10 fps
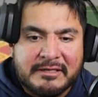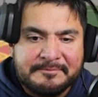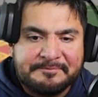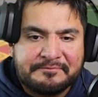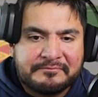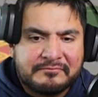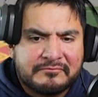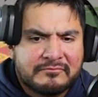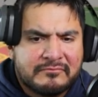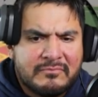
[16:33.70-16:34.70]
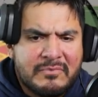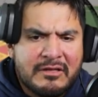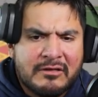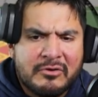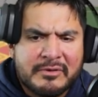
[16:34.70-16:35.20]
it.
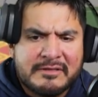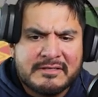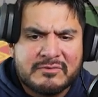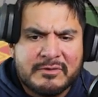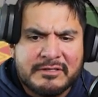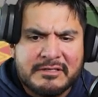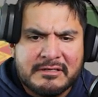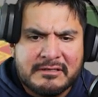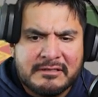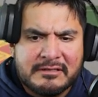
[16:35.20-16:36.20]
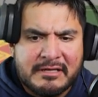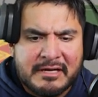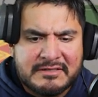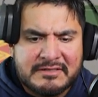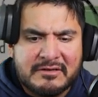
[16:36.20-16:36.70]
Go with this one. Yes.